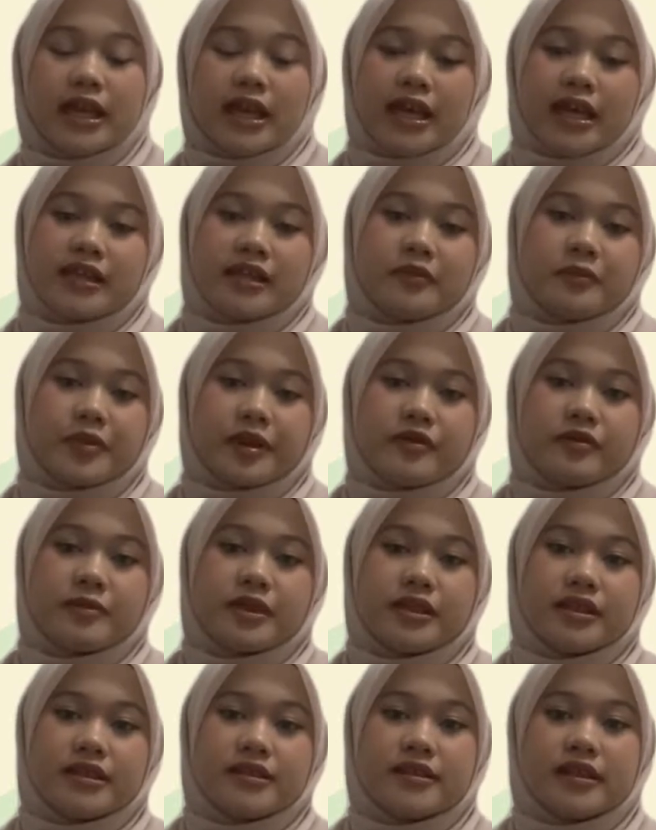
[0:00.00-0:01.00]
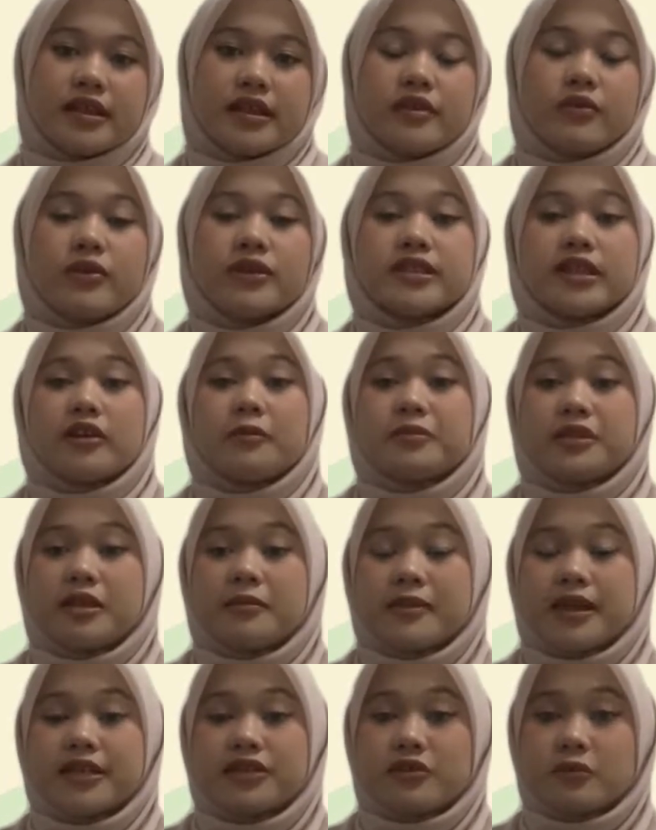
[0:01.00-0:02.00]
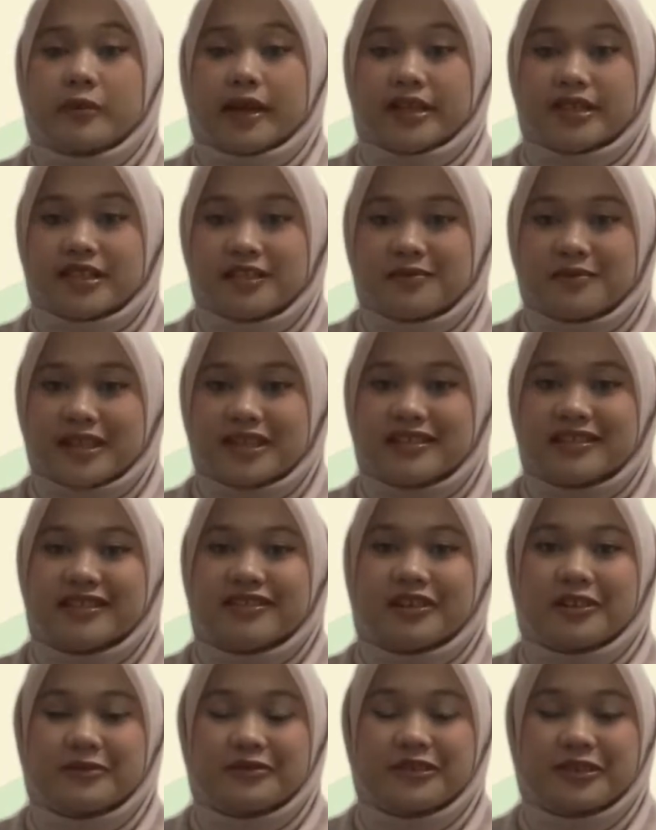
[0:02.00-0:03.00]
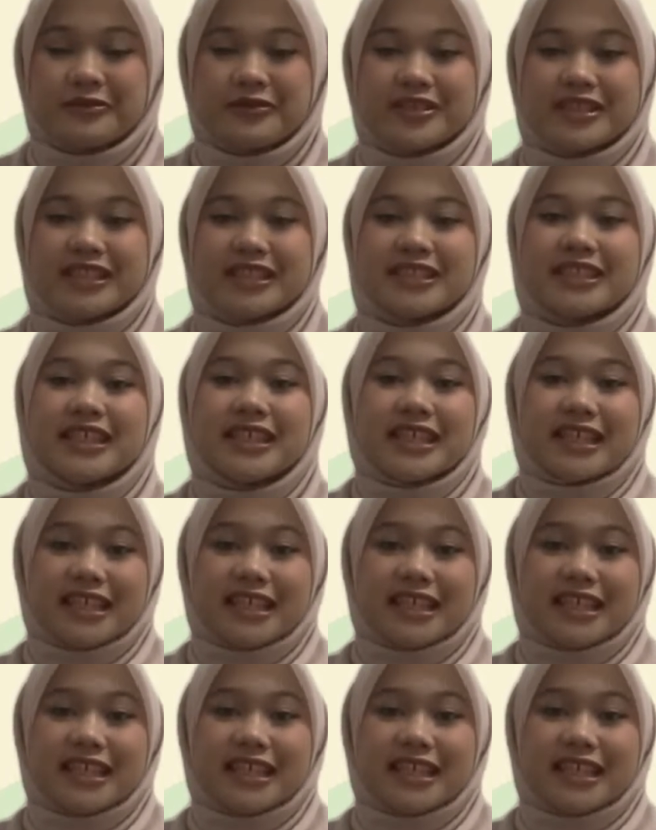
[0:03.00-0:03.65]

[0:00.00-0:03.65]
and the parameter study was optimized to maximize the absorption